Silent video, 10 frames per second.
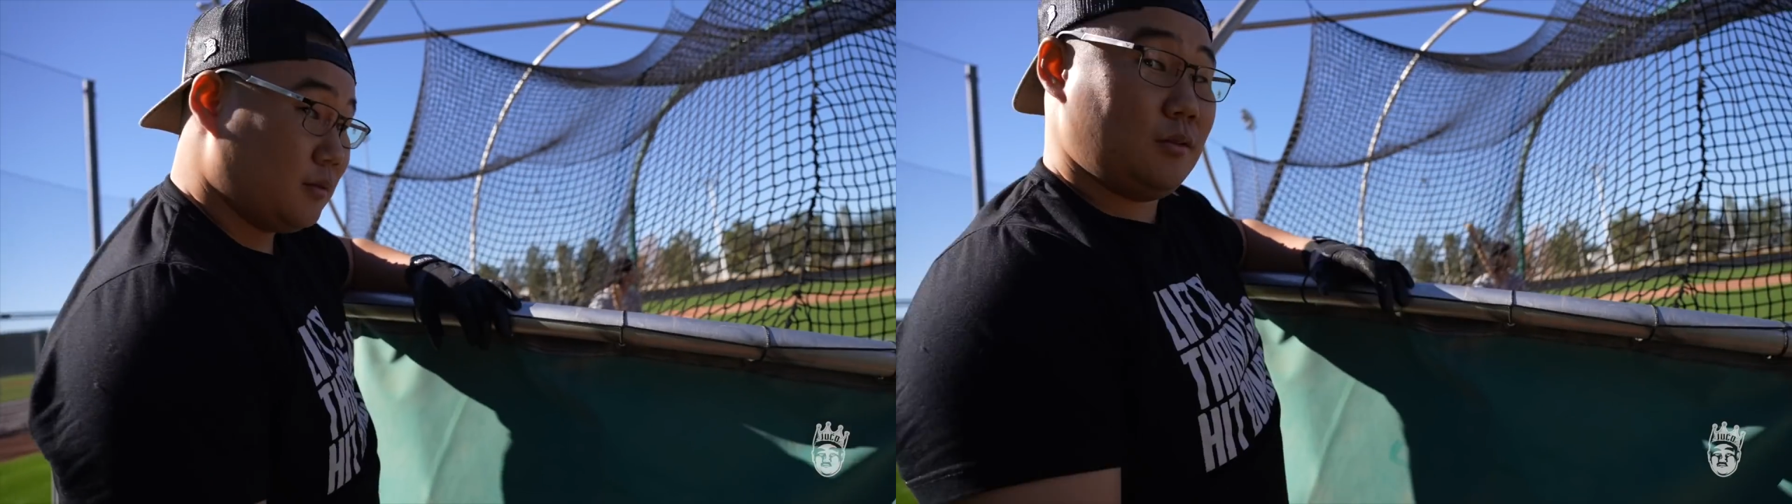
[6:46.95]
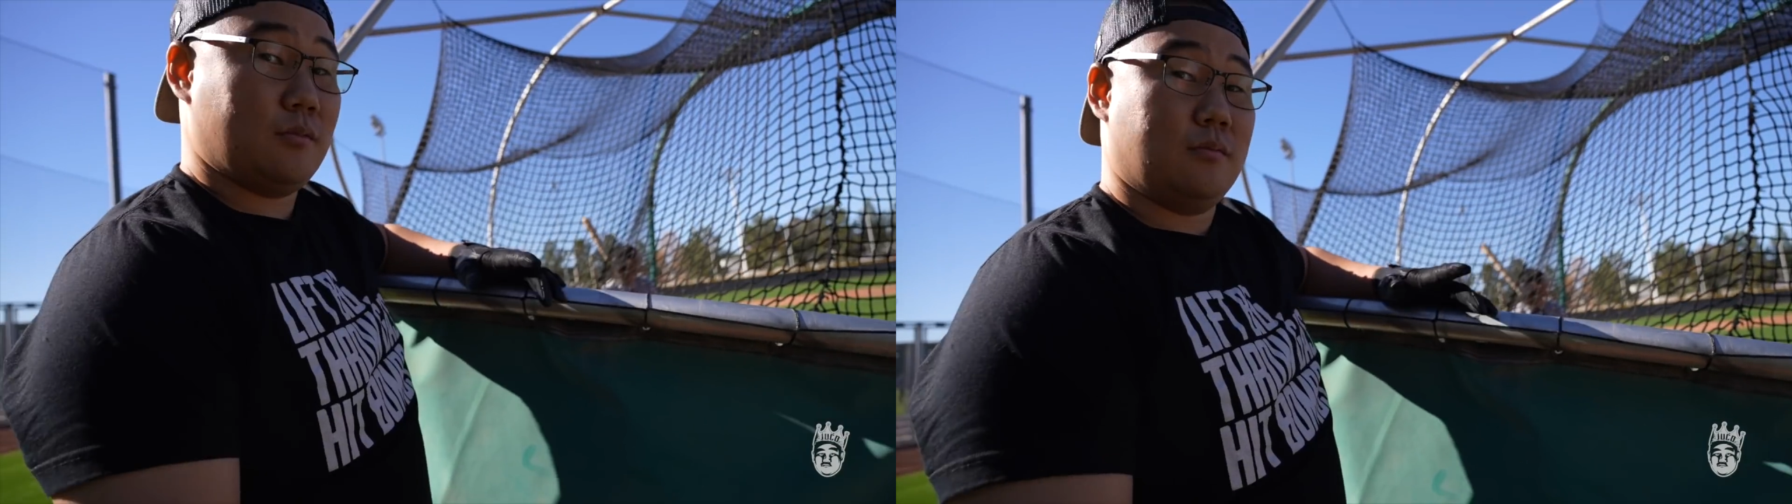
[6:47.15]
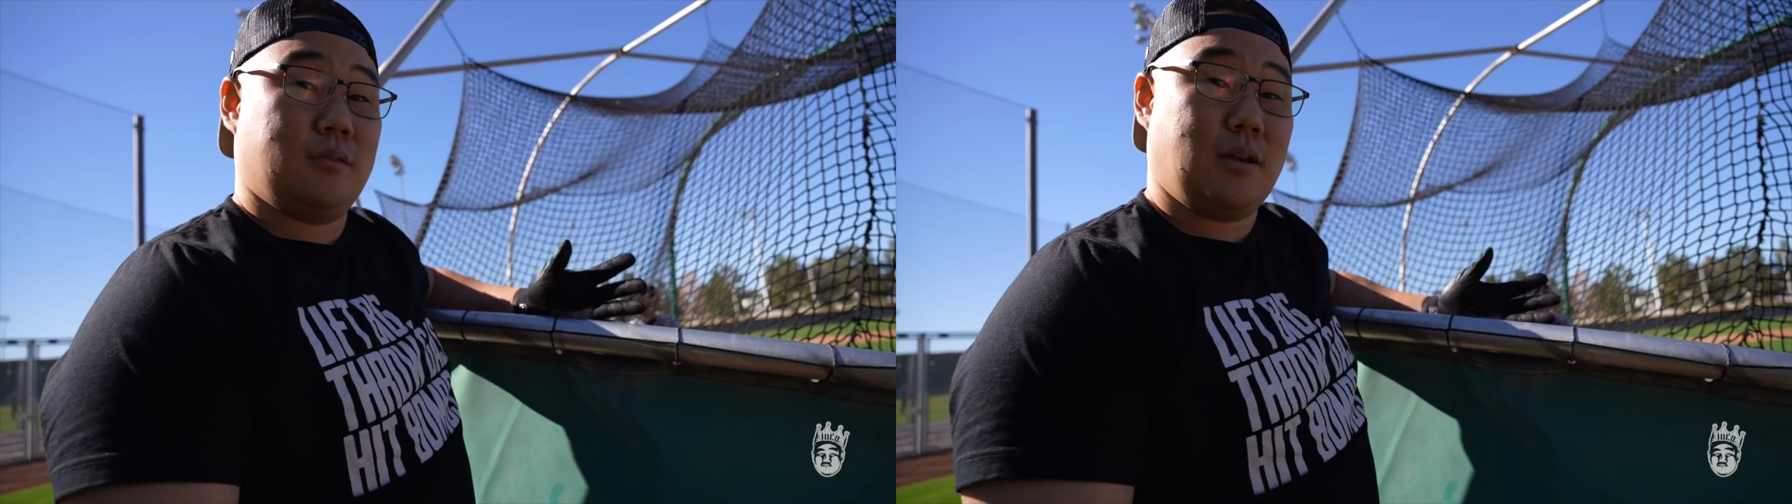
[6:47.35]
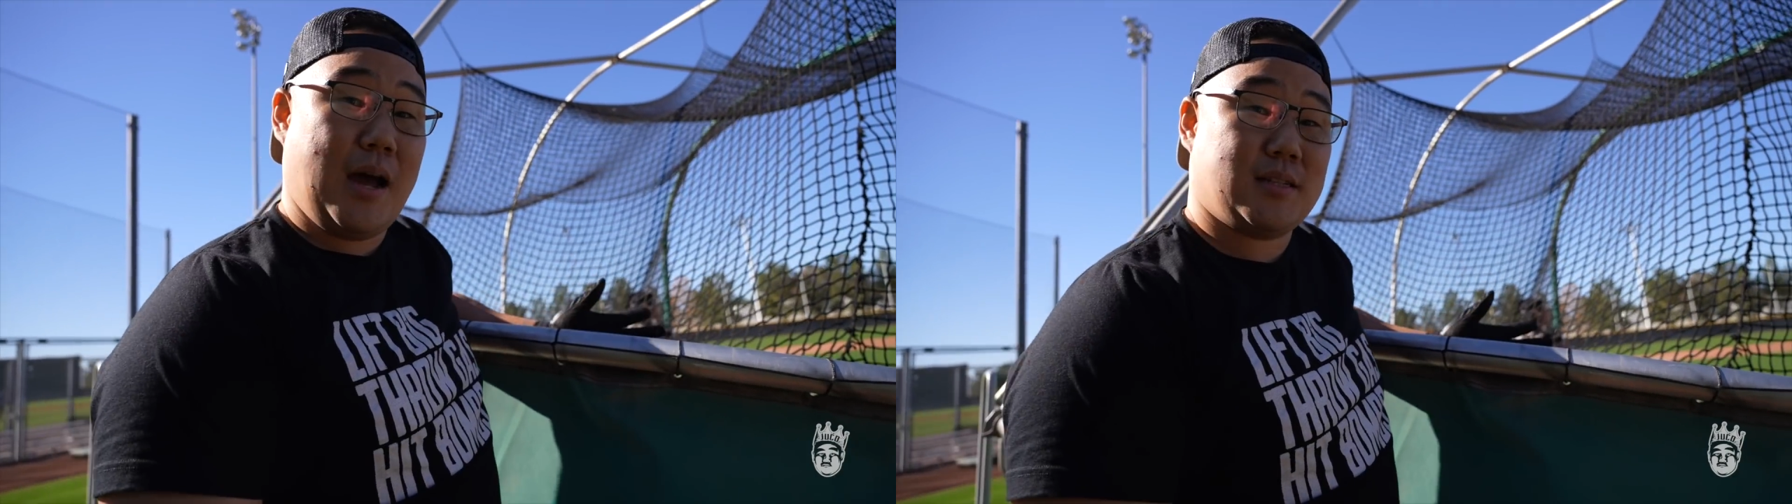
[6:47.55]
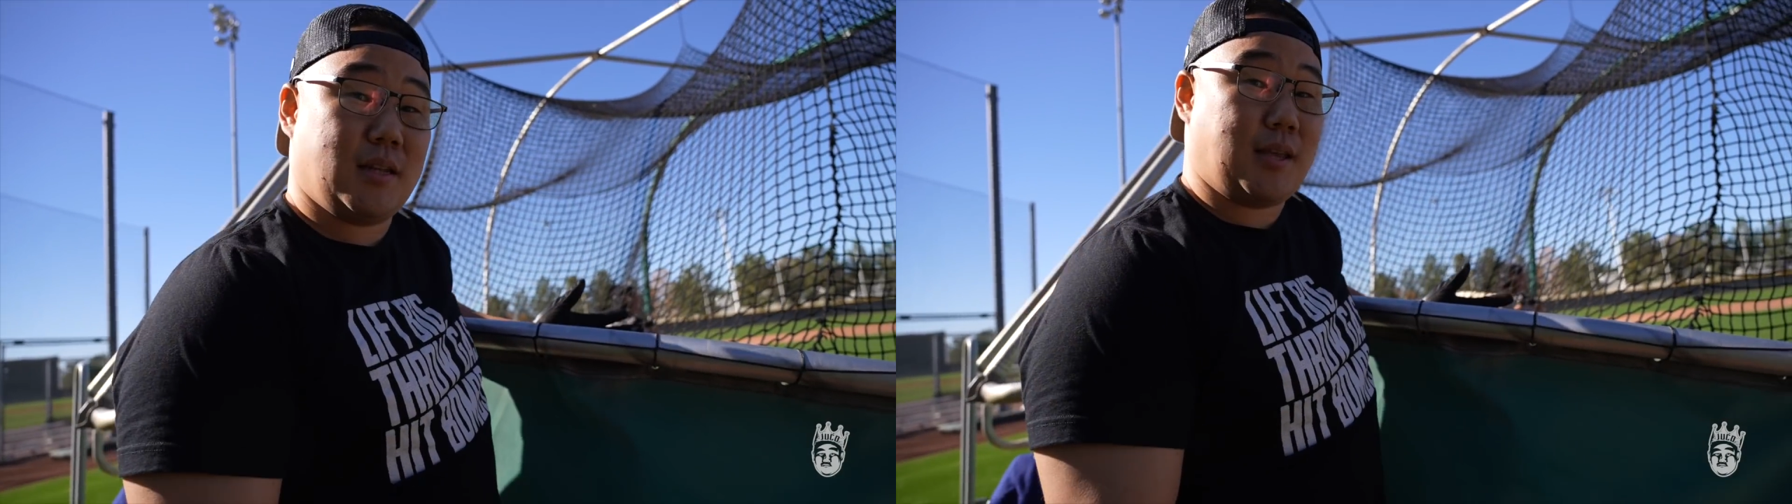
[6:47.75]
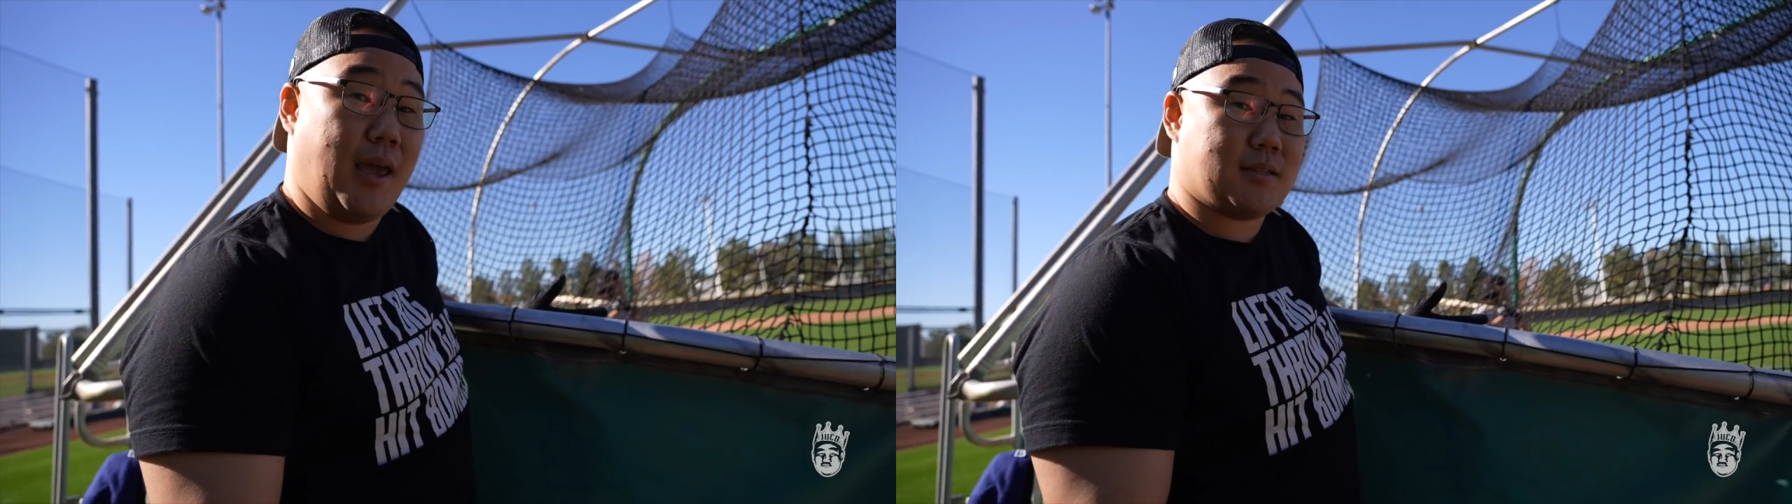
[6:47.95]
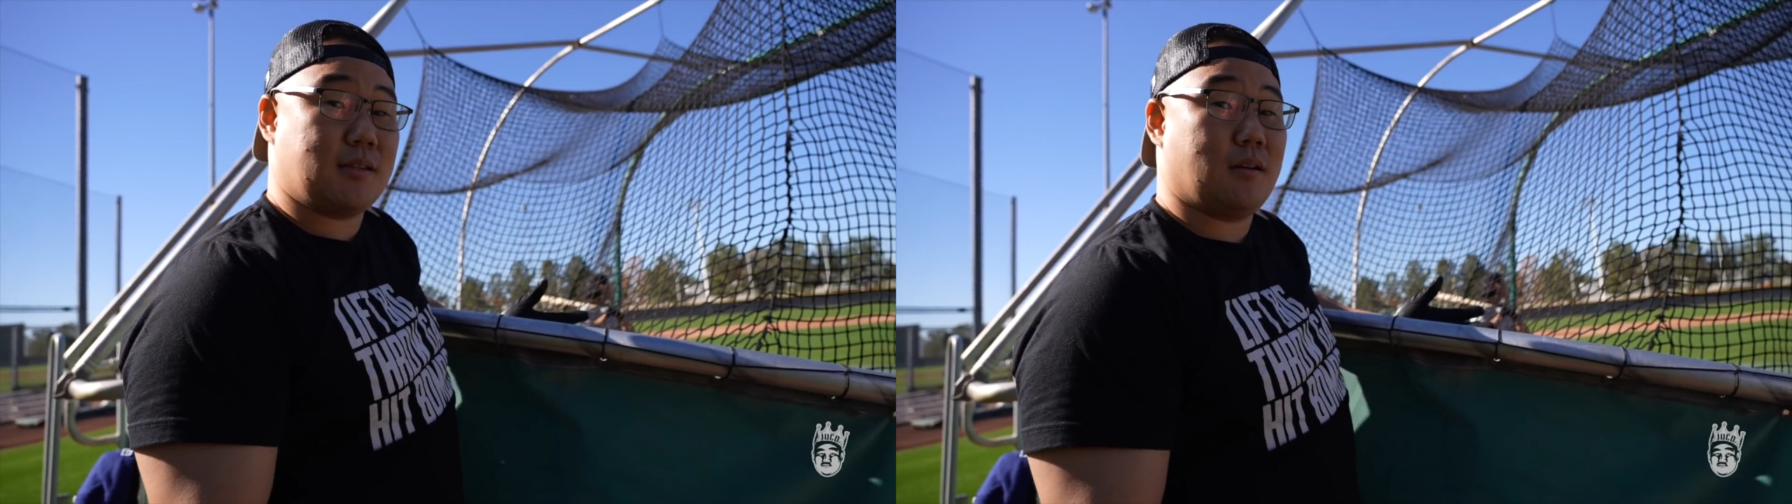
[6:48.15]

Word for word: Dude, guys hit tanks